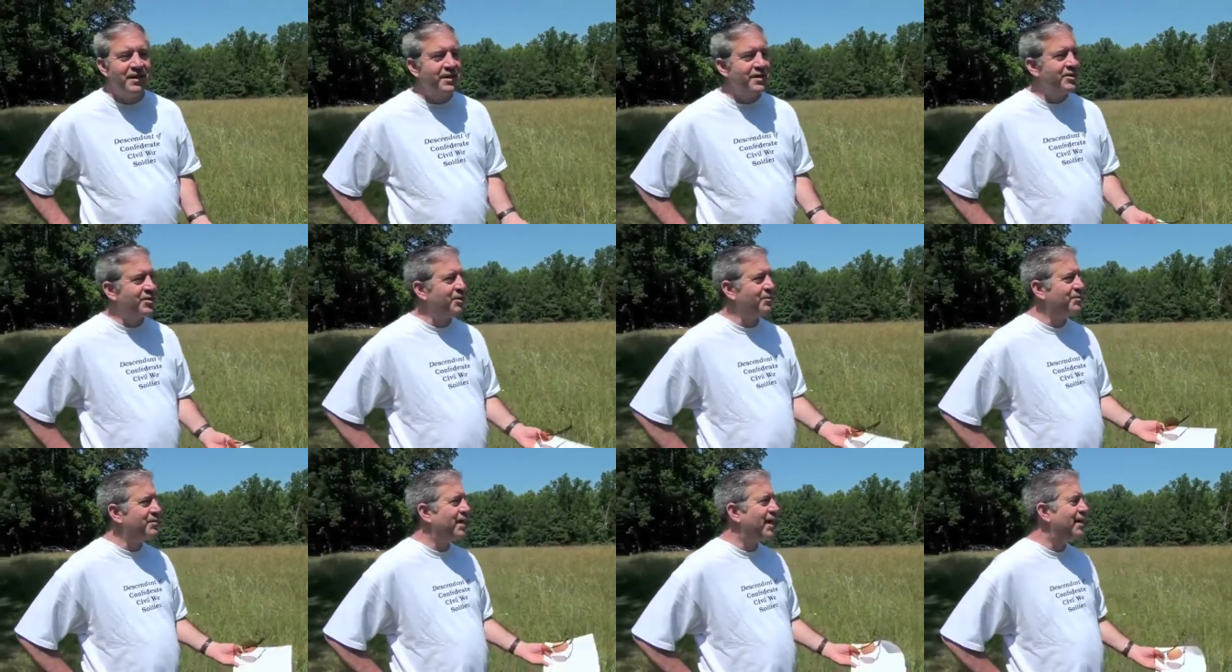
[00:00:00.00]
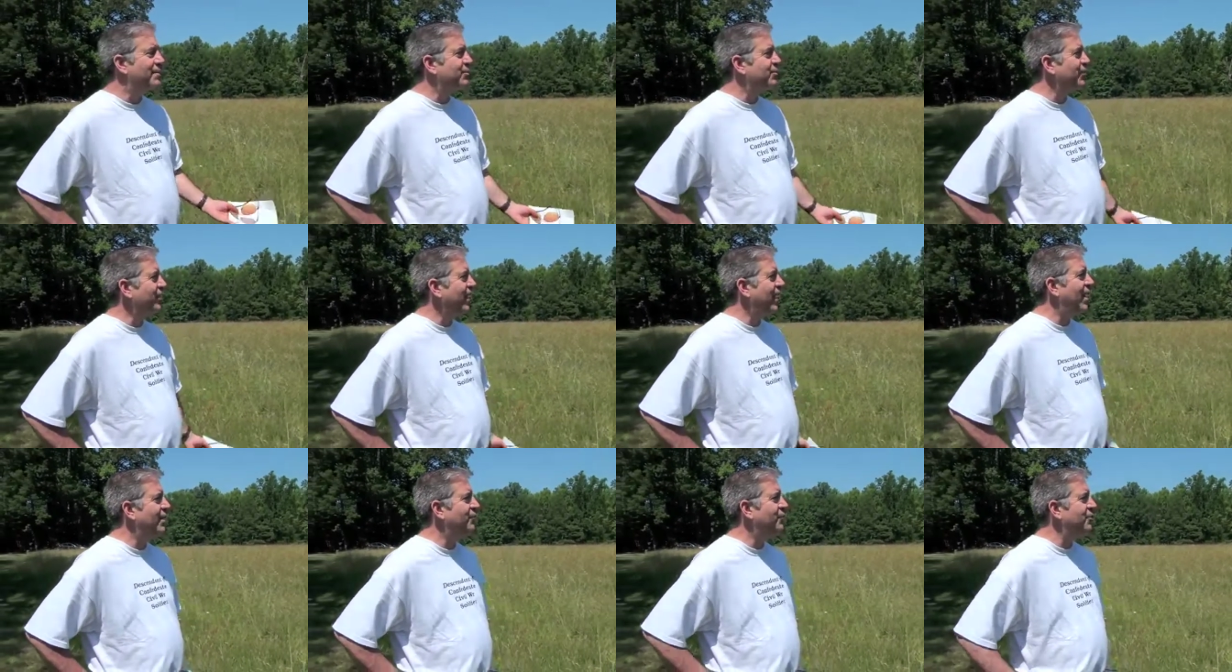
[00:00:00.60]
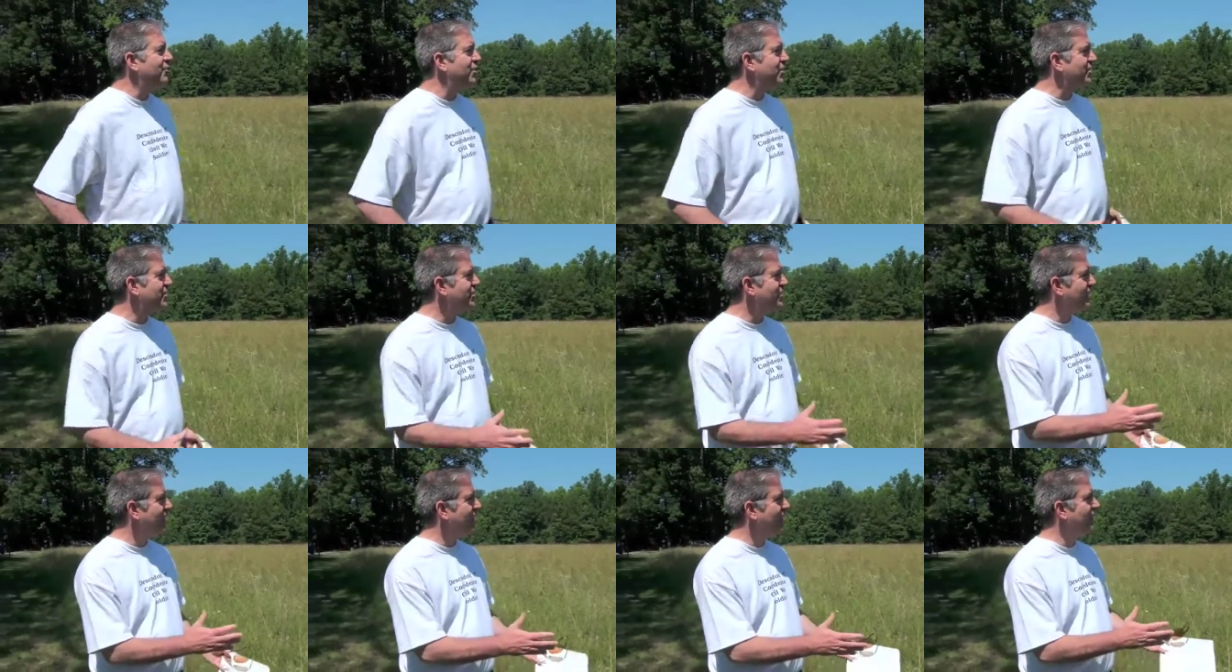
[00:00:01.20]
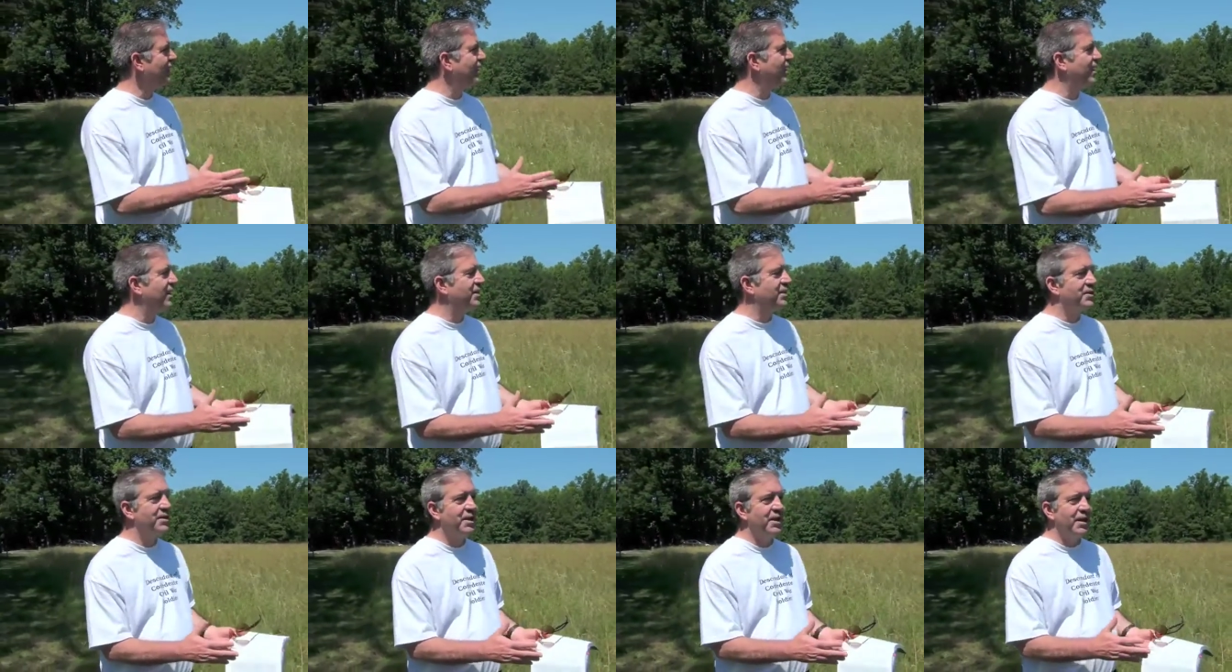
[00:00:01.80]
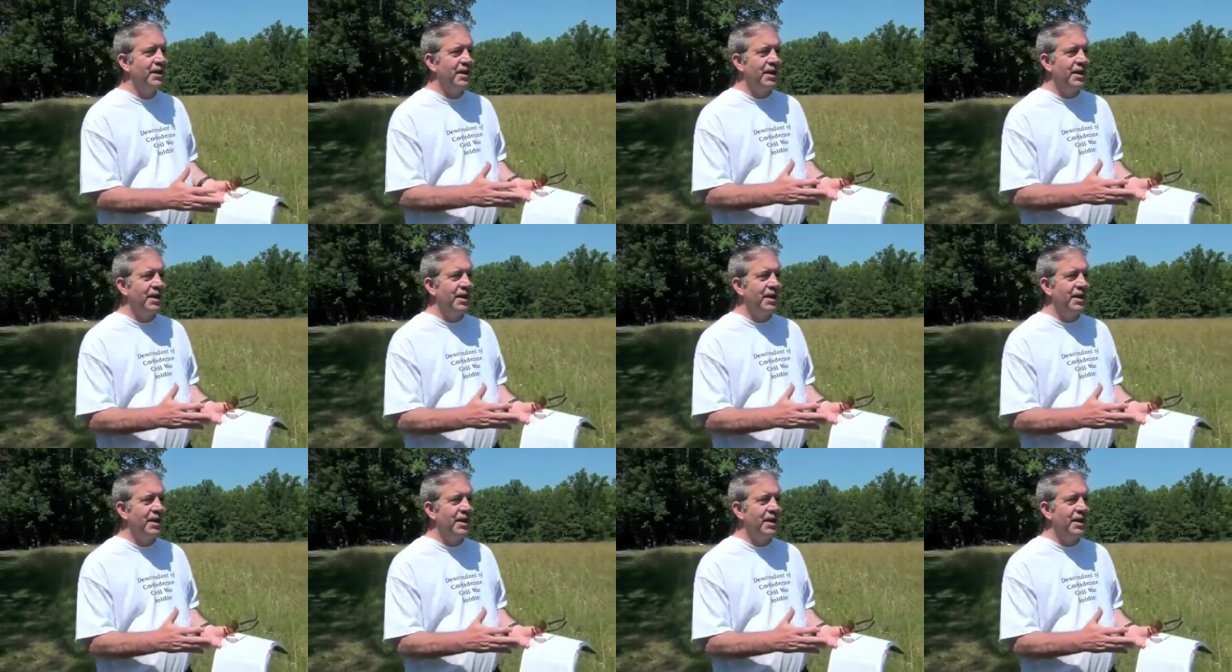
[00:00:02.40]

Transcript: Sometimes we have to just see things